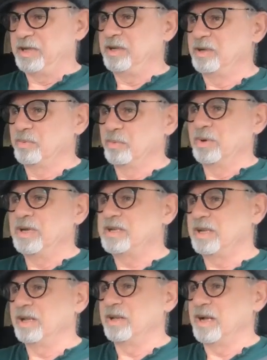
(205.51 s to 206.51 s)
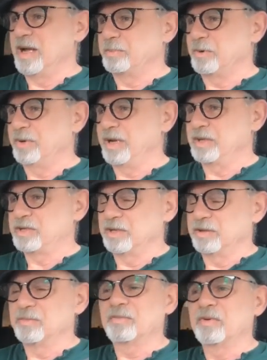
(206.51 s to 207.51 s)
retail
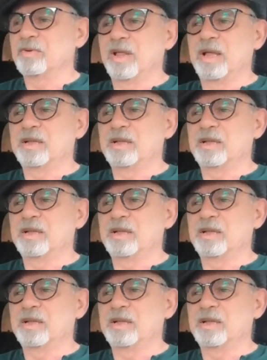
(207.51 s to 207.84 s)
operation.